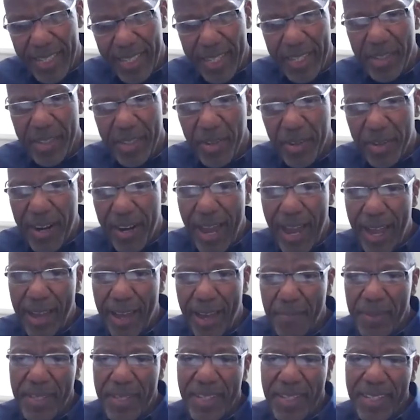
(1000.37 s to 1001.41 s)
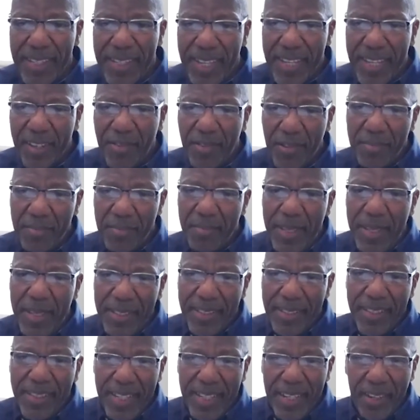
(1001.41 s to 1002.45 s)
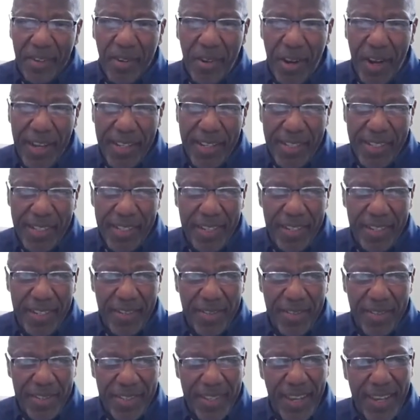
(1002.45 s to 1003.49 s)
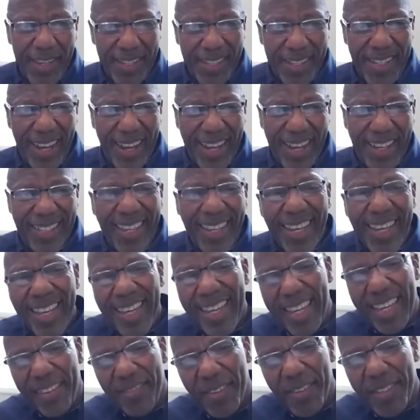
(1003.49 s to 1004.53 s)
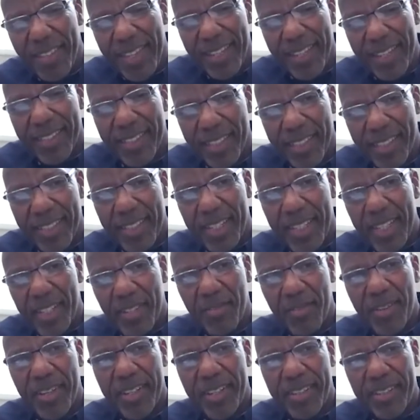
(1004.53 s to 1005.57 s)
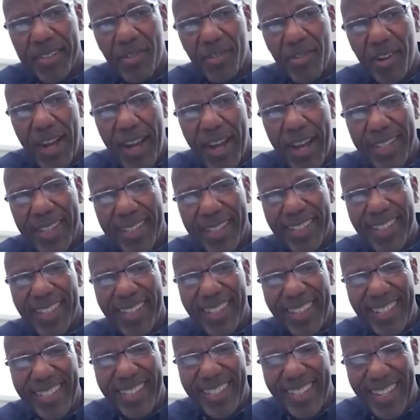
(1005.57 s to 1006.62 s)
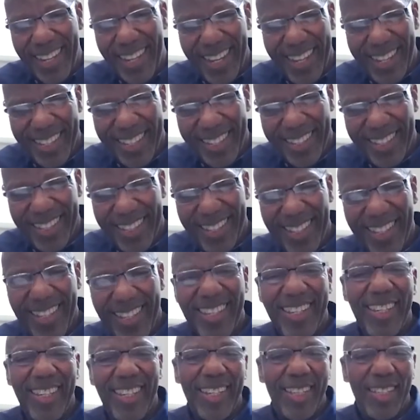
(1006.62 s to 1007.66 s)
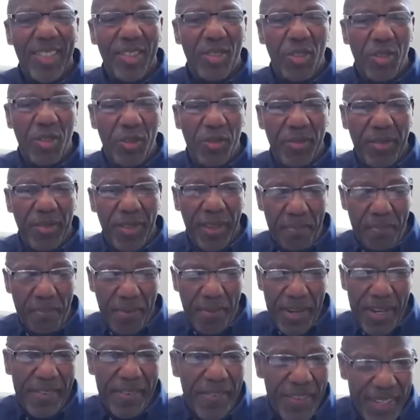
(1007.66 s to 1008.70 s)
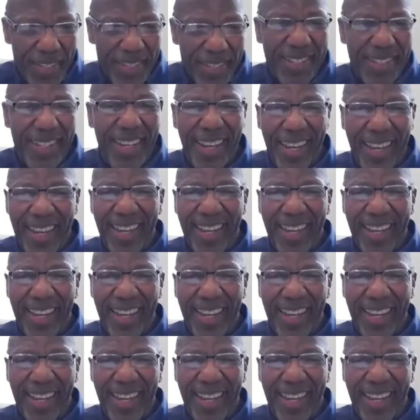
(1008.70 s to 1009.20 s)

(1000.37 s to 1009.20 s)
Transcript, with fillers: these are happening incrementally across years, such that even as the district tries to adjust to the previous